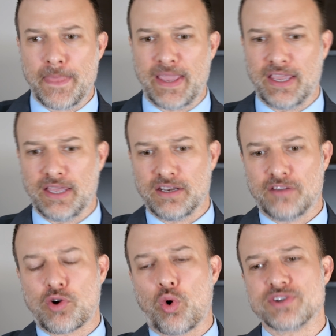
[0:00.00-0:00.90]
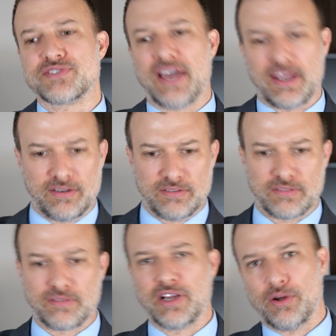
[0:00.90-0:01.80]
And of course that,
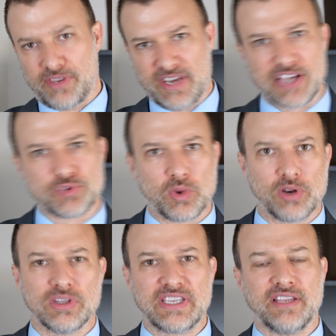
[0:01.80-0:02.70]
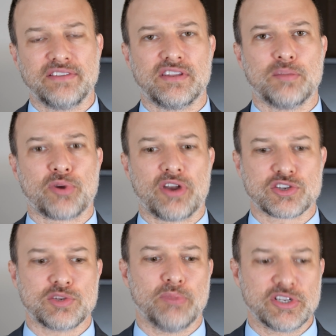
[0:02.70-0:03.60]
the next one will lead into the
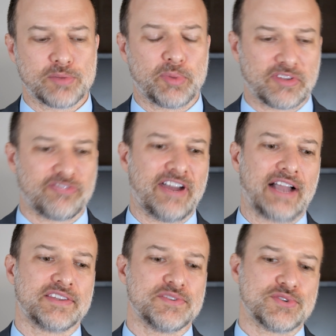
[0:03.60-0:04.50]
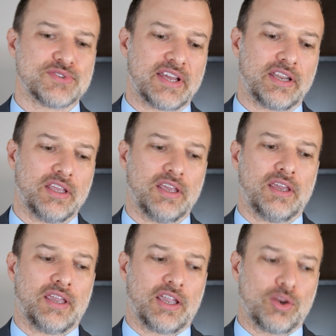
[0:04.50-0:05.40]
production budget. But the fact is that
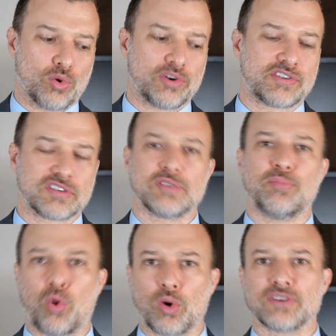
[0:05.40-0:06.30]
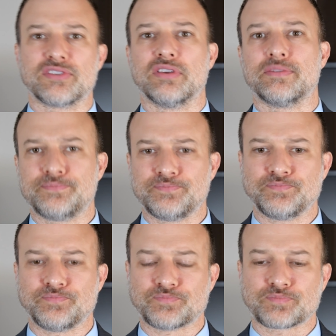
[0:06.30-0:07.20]
in order to support
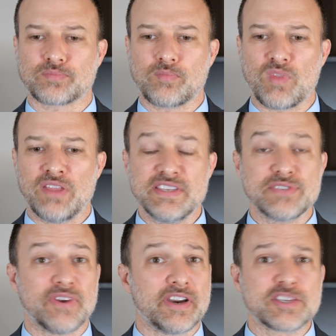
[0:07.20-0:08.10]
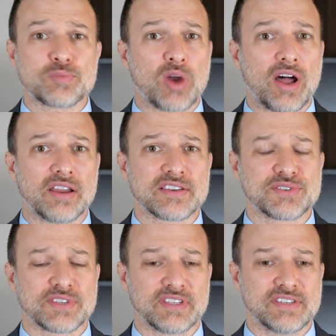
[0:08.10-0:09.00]
these various
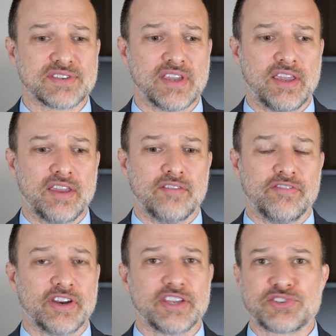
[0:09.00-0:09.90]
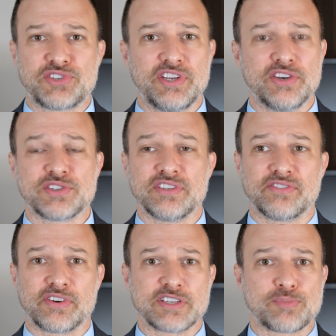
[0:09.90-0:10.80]
products and these various tiers and these
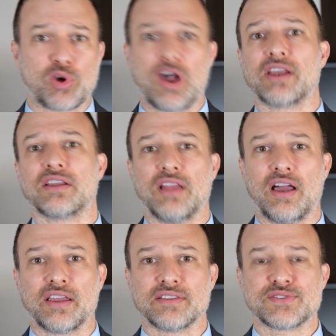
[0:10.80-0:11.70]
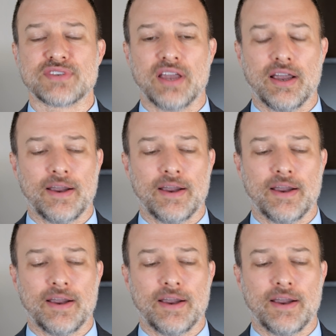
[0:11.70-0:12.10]
various product lines,